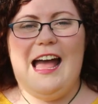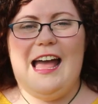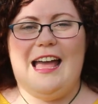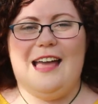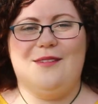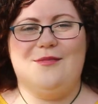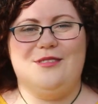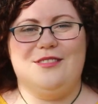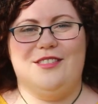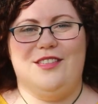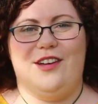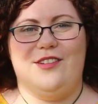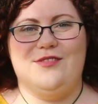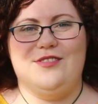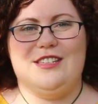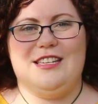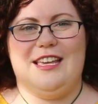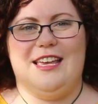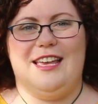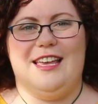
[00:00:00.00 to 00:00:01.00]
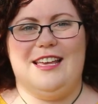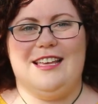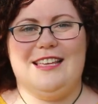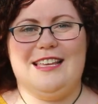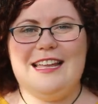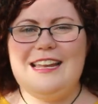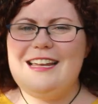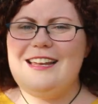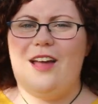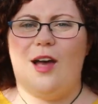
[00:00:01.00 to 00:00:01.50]
I would love to
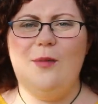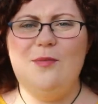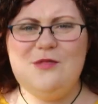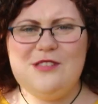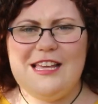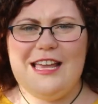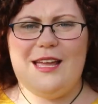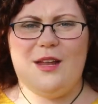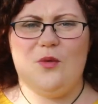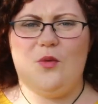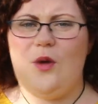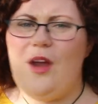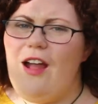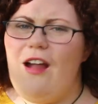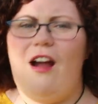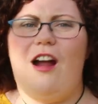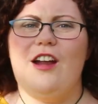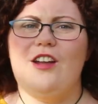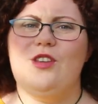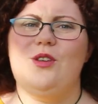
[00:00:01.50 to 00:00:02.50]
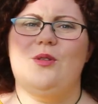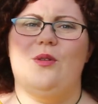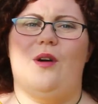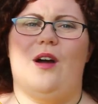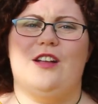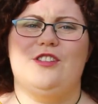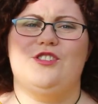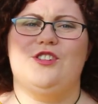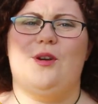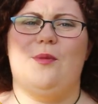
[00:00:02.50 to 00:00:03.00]
get an update. Where are you
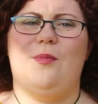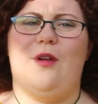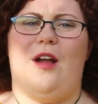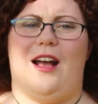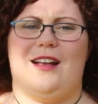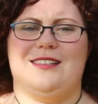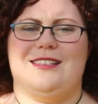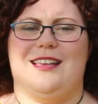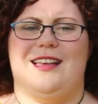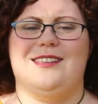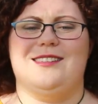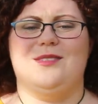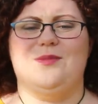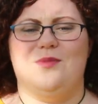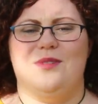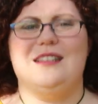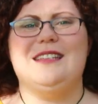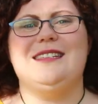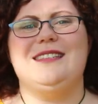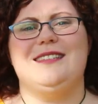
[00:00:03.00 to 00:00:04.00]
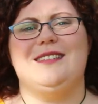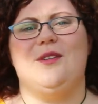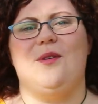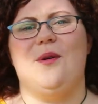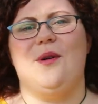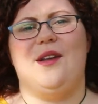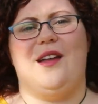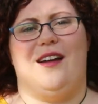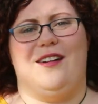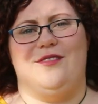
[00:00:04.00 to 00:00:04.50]
on your process? What is
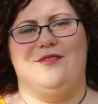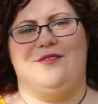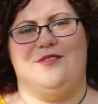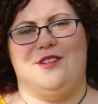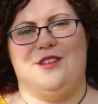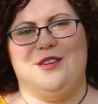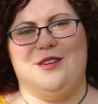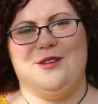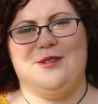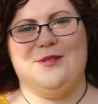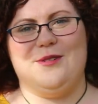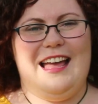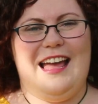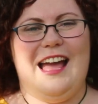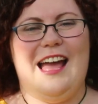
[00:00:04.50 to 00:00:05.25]
going on for you?